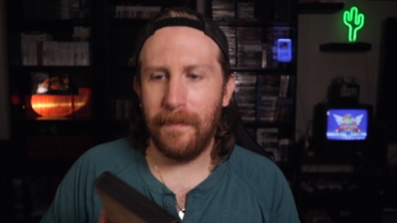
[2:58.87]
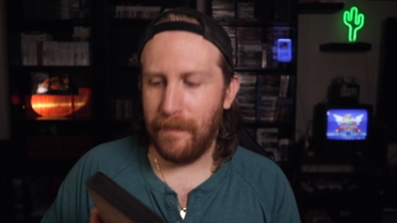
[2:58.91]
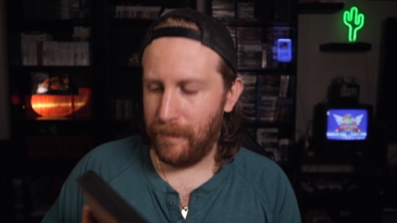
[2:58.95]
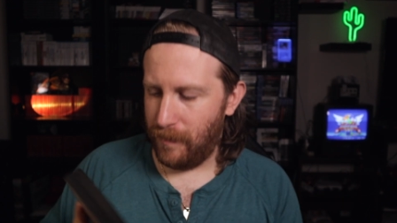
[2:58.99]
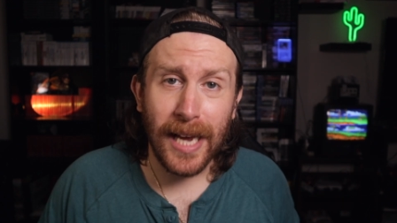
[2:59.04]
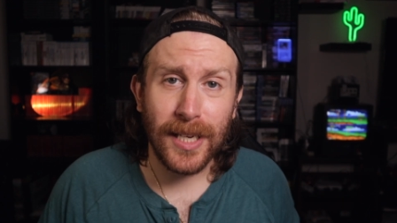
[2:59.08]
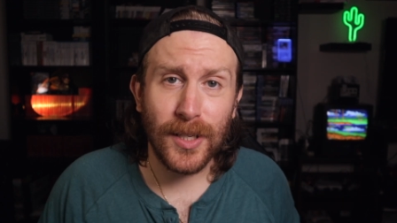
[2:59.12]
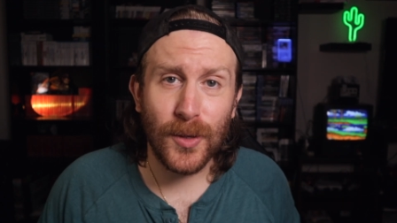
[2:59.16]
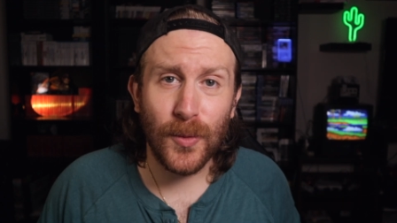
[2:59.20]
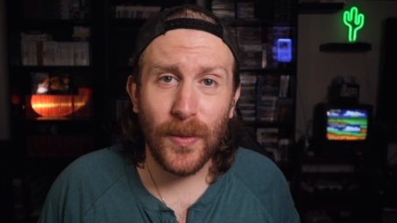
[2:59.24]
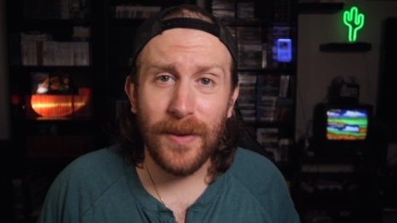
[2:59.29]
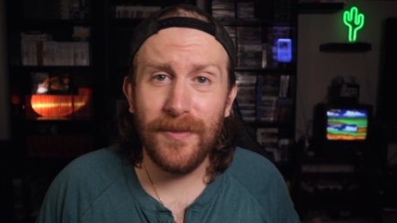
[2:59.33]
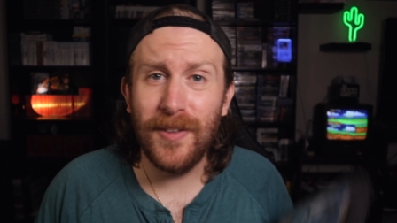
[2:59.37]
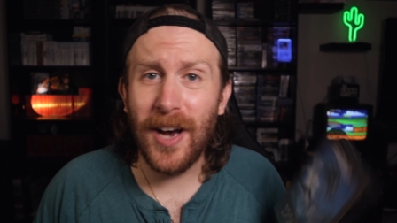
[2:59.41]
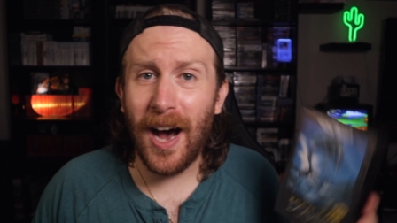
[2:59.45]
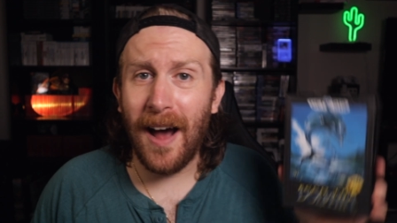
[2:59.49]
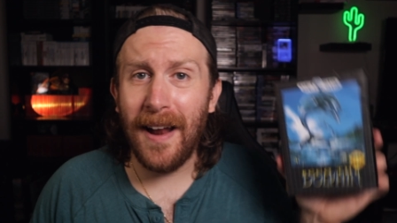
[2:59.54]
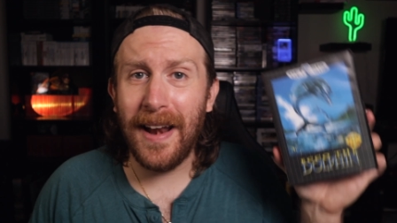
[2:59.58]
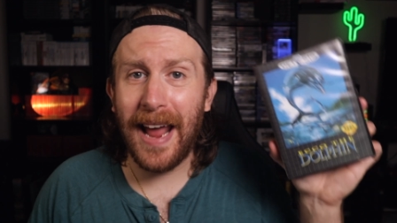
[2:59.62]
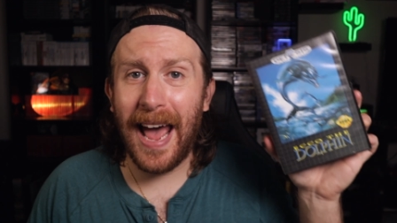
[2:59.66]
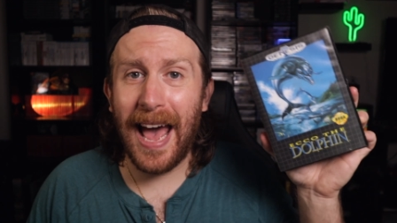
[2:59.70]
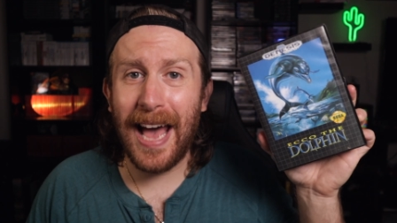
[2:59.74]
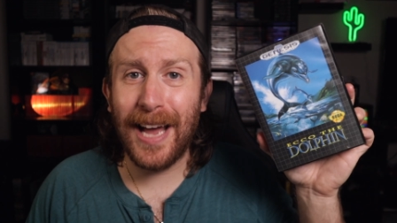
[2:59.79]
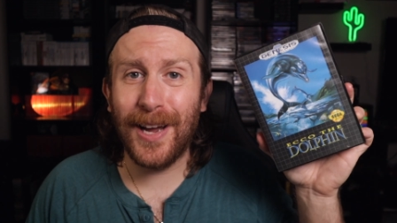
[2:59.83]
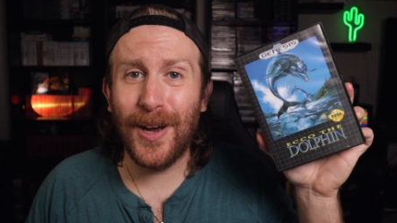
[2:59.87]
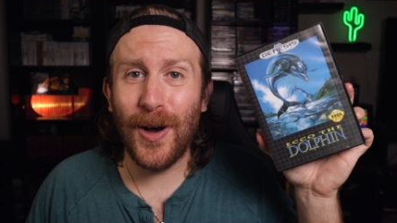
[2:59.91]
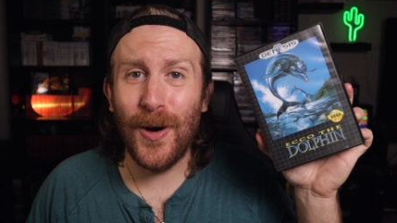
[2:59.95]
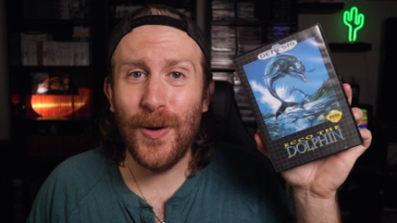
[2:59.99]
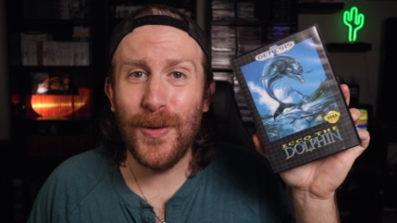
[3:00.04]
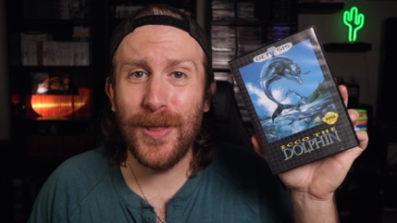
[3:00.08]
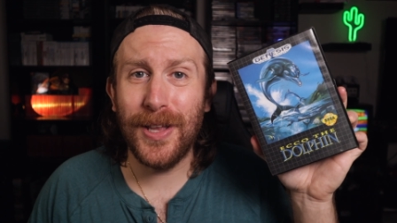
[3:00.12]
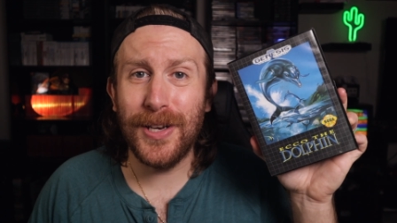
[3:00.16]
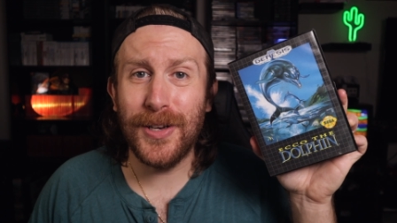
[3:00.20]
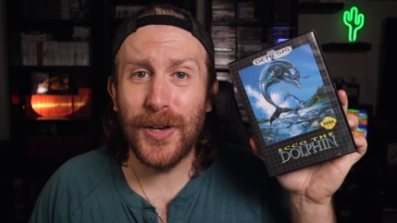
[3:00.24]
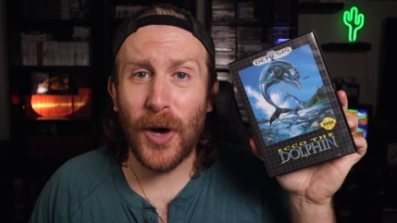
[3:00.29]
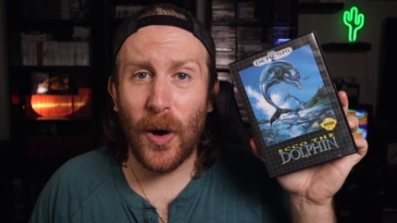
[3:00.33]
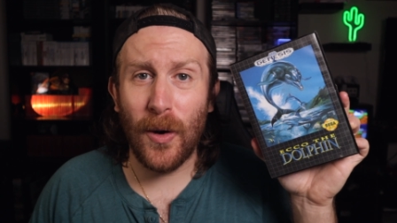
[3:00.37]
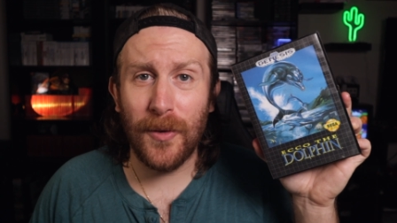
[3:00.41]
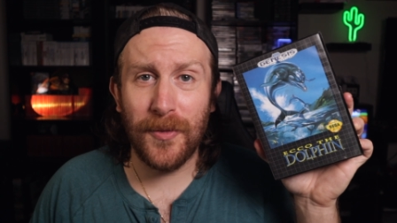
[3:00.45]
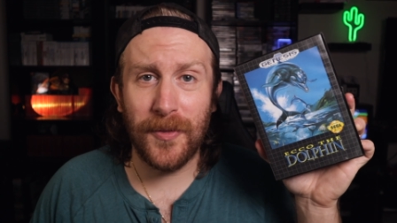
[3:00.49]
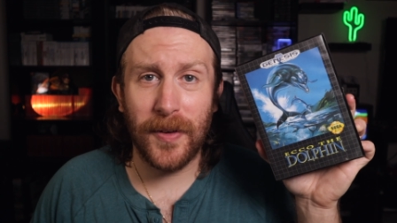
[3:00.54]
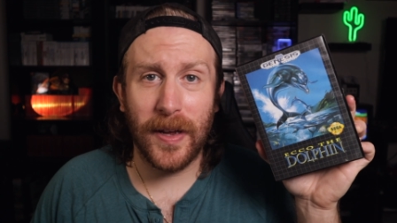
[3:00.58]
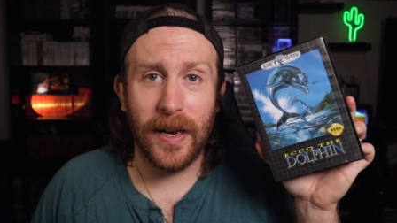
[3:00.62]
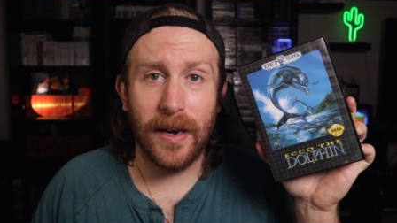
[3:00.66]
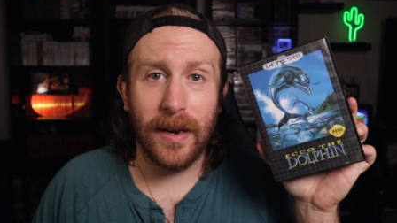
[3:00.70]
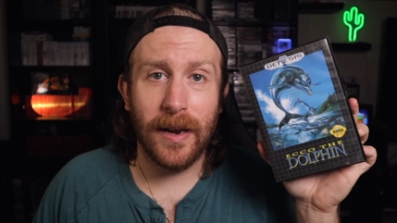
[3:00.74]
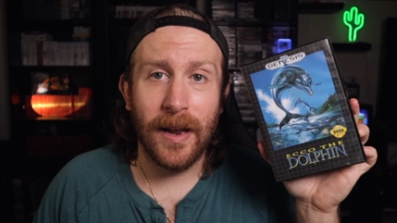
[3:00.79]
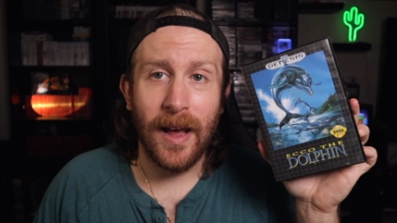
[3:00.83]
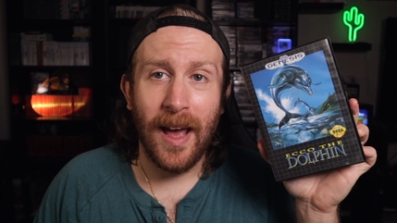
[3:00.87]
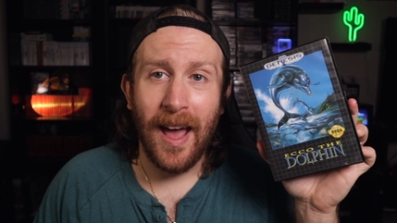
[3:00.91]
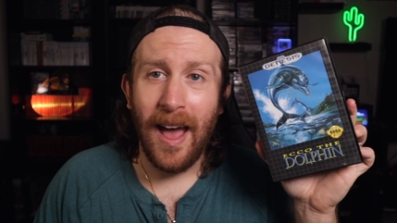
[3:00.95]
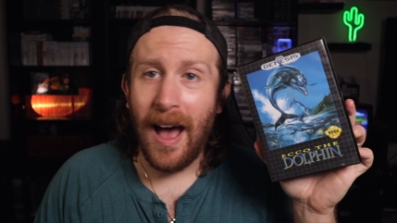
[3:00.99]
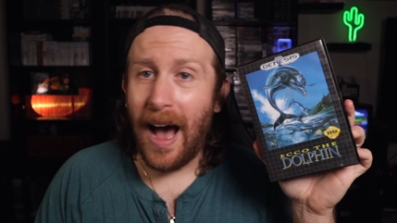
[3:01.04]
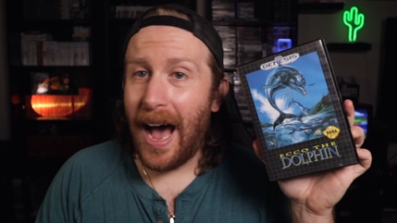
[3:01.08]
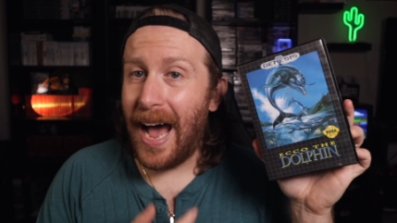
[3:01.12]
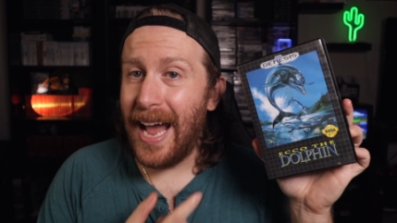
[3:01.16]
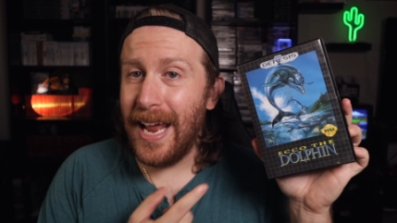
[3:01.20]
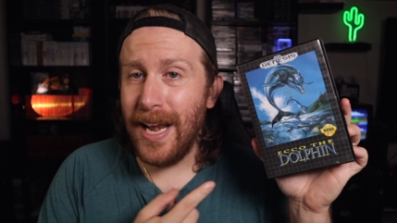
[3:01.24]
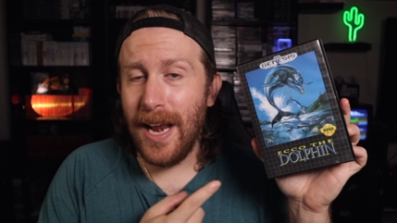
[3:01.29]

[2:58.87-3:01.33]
Next, we've got Echo the Dolphin. I